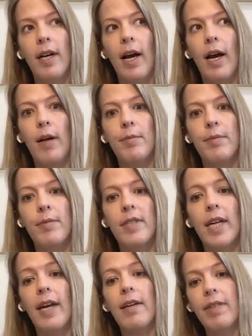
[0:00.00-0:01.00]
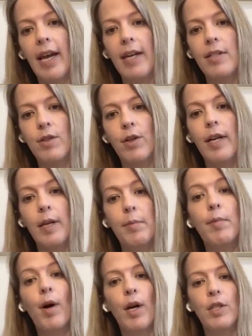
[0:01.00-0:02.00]
died of cancer
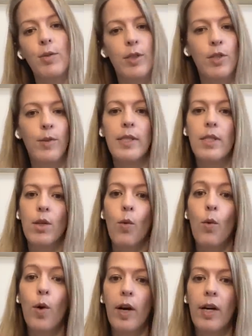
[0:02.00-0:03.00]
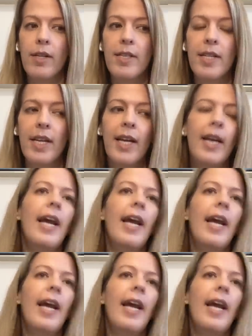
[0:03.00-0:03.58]
in March, which was the worst.